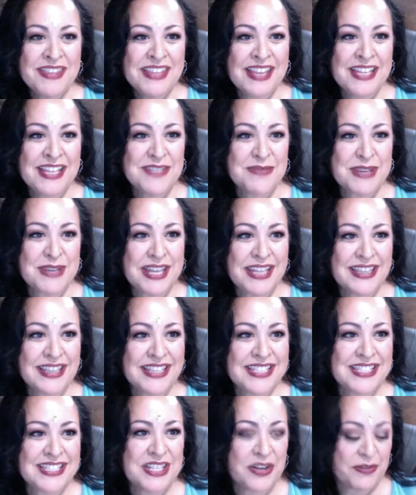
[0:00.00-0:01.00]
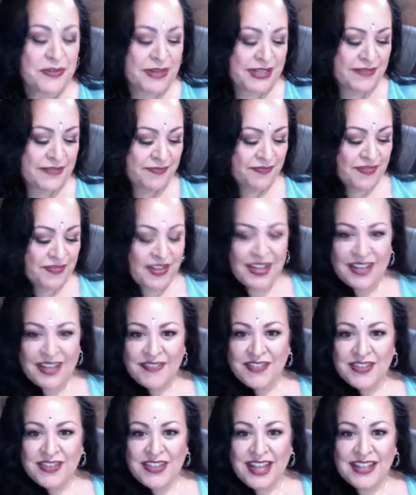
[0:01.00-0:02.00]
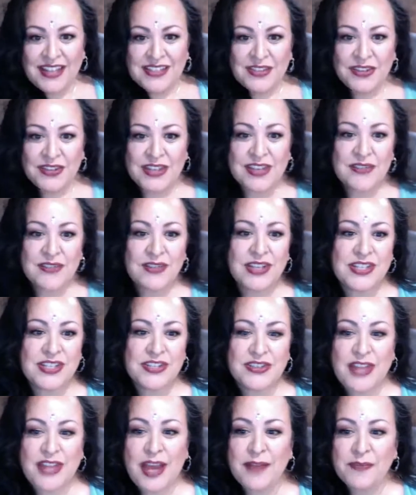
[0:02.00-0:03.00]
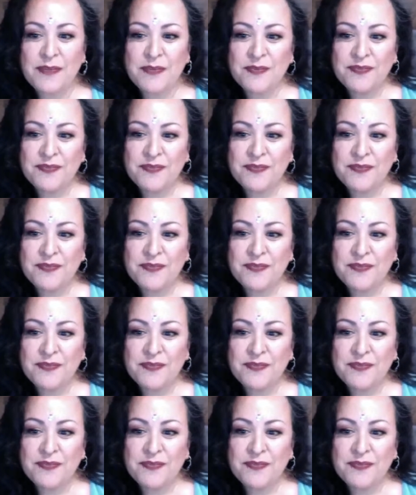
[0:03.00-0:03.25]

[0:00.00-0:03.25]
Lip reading: as we get this going. I'll give you that. Jordy, you can do that.